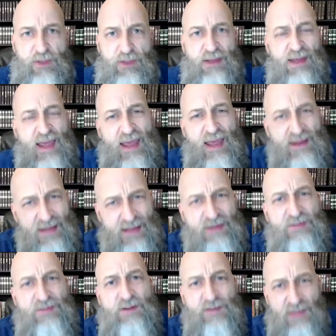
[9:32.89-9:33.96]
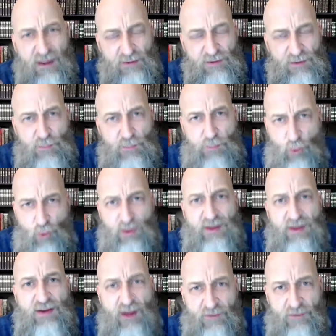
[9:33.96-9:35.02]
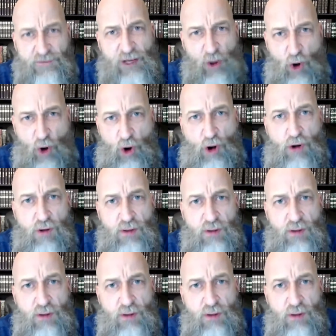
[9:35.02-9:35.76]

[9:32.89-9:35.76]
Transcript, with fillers: And isn't that the point of it all?